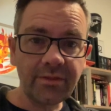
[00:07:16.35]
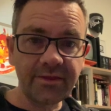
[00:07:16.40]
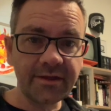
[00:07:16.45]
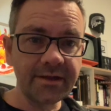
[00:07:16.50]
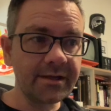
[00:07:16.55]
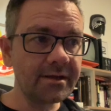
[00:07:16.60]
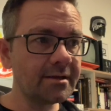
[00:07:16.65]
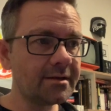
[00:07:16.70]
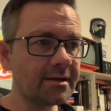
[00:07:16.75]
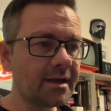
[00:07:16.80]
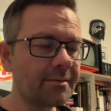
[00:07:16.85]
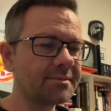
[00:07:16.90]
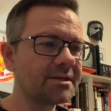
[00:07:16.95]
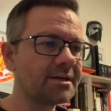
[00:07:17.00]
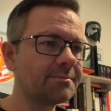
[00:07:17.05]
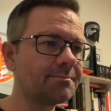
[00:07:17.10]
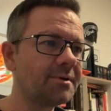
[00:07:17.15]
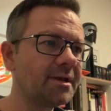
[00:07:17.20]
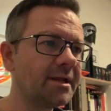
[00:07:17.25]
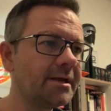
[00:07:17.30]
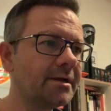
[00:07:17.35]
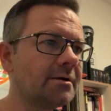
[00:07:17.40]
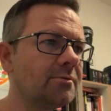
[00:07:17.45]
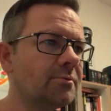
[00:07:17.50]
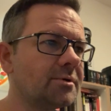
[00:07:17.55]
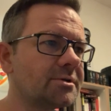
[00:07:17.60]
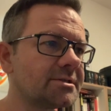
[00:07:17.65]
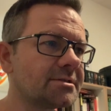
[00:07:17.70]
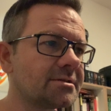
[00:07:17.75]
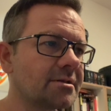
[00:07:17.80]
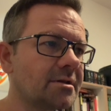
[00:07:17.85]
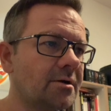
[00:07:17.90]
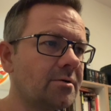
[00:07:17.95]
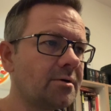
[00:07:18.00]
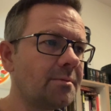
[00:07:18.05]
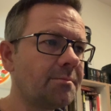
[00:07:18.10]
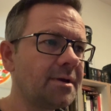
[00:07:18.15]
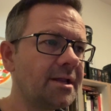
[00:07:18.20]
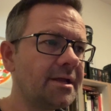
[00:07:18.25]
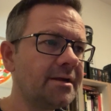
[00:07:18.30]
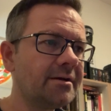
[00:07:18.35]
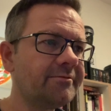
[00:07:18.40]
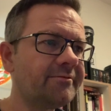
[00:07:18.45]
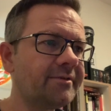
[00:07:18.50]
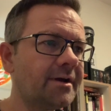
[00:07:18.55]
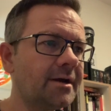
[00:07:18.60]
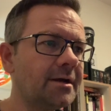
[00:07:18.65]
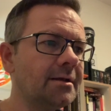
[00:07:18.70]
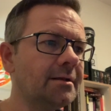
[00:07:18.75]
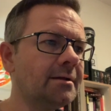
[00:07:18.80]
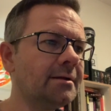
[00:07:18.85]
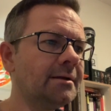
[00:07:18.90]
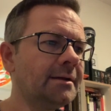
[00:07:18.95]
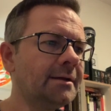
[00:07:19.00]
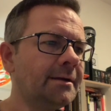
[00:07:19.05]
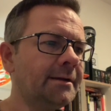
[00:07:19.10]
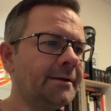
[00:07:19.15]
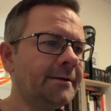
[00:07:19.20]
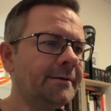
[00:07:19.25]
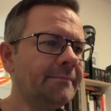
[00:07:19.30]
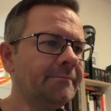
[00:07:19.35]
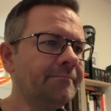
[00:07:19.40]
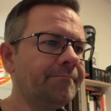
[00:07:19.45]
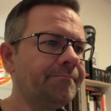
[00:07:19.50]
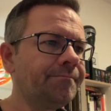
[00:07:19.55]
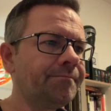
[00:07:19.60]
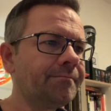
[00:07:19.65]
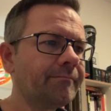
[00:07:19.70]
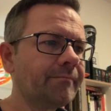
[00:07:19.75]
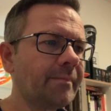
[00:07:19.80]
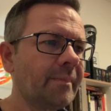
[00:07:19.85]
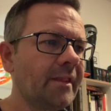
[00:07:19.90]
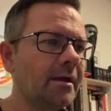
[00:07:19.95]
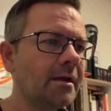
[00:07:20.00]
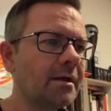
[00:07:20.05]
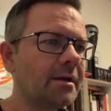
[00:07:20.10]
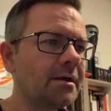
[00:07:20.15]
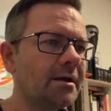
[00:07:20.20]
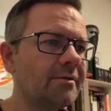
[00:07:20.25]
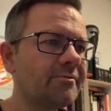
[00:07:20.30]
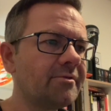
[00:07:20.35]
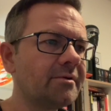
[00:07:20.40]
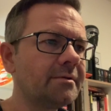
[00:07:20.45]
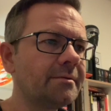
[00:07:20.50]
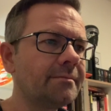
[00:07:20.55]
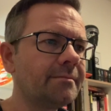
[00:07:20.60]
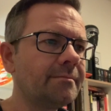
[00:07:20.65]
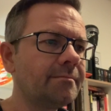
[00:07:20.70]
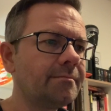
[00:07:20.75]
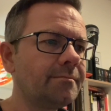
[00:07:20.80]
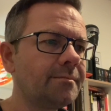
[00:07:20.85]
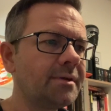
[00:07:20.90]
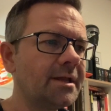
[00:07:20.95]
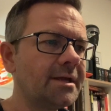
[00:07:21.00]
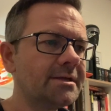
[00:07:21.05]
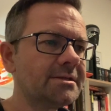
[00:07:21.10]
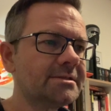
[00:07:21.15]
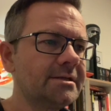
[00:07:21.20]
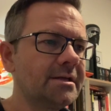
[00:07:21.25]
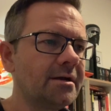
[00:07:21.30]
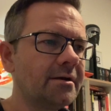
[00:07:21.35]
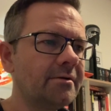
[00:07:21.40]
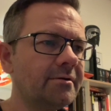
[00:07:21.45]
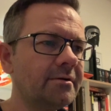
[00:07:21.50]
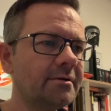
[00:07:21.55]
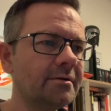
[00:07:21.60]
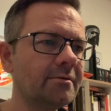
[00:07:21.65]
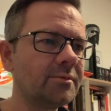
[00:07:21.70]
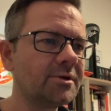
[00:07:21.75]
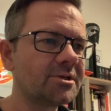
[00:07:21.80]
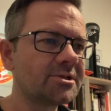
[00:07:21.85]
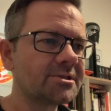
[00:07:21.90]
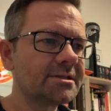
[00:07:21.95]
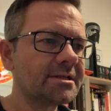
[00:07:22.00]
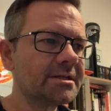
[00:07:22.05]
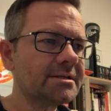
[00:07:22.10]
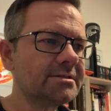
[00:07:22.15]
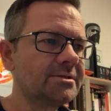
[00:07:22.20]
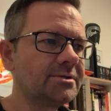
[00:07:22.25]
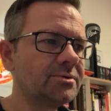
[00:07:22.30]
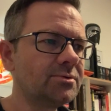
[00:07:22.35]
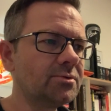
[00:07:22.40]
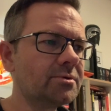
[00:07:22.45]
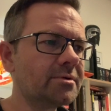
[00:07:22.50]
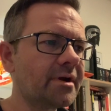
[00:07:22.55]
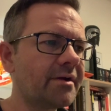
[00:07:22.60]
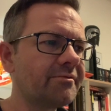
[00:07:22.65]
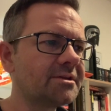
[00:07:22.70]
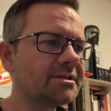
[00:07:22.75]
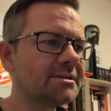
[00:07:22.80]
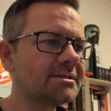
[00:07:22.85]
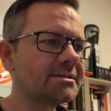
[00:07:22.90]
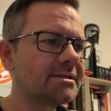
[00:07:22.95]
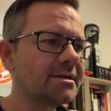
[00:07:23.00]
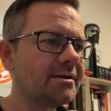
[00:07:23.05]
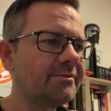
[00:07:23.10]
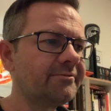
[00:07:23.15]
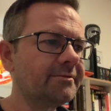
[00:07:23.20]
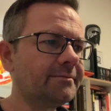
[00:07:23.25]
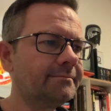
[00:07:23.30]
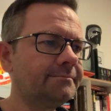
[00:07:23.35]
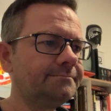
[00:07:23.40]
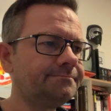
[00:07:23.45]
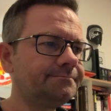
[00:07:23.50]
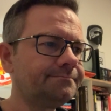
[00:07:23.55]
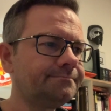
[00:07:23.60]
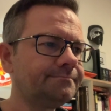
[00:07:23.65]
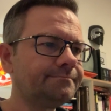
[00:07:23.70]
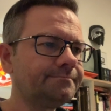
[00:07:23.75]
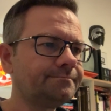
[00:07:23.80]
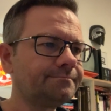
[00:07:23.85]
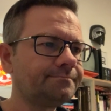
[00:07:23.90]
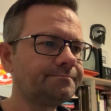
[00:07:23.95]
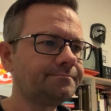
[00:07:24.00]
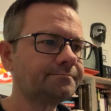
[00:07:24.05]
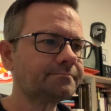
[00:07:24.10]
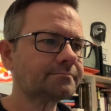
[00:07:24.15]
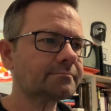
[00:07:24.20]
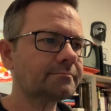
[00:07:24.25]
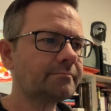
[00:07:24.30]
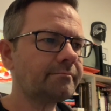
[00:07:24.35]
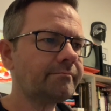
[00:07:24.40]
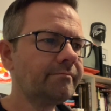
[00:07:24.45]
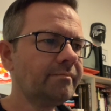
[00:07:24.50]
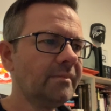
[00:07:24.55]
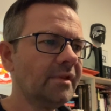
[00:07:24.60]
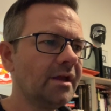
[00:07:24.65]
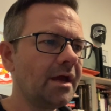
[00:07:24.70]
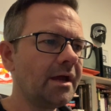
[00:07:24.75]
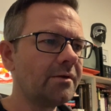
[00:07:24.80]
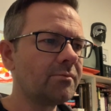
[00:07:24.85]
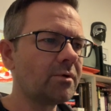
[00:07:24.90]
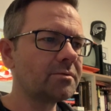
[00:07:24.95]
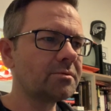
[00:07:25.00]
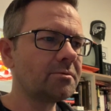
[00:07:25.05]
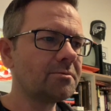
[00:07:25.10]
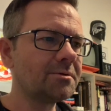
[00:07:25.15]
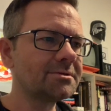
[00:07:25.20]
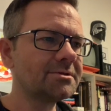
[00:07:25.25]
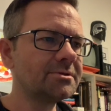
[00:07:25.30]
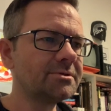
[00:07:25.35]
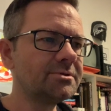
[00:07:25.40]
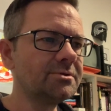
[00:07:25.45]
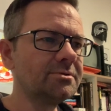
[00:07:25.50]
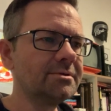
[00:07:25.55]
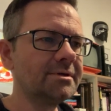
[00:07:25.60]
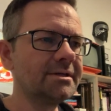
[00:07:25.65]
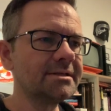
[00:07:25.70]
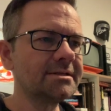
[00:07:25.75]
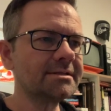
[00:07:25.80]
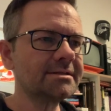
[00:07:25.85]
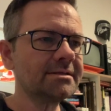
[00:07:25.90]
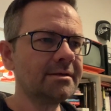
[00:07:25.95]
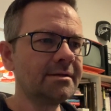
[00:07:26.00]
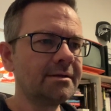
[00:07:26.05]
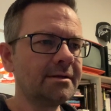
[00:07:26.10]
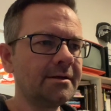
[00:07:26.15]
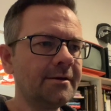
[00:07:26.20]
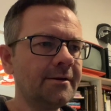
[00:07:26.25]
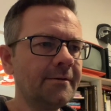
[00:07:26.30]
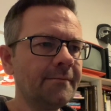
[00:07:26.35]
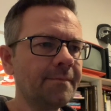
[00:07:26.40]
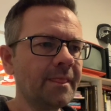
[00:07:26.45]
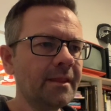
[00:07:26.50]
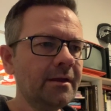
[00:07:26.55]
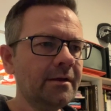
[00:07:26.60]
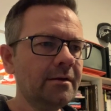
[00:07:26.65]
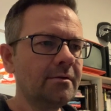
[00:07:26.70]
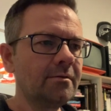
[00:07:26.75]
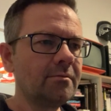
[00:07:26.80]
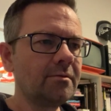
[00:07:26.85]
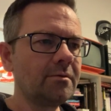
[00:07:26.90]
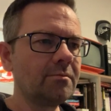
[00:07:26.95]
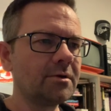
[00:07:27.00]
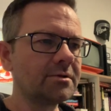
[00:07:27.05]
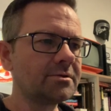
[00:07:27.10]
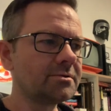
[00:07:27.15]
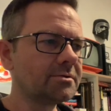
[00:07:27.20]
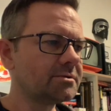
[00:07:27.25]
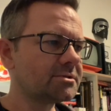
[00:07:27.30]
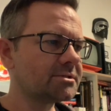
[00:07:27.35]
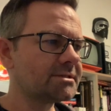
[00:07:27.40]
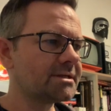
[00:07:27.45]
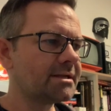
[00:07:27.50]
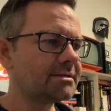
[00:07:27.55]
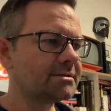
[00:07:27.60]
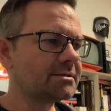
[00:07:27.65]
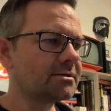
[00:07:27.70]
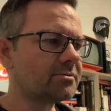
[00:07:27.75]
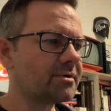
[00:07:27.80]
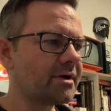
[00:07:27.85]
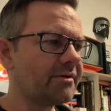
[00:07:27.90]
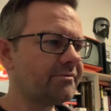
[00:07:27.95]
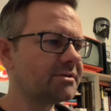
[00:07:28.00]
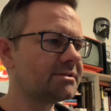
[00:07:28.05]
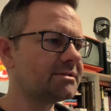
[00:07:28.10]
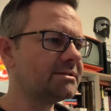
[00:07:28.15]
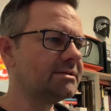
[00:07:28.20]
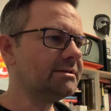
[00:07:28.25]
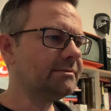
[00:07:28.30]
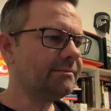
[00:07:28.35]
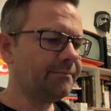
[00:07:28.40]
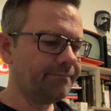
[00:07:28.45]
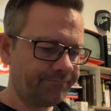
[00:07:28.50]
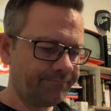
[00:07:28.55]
thing in update player, which is in our player file. And I have a place here which says do gravity stuff. And what we want to do is, we want to set gravity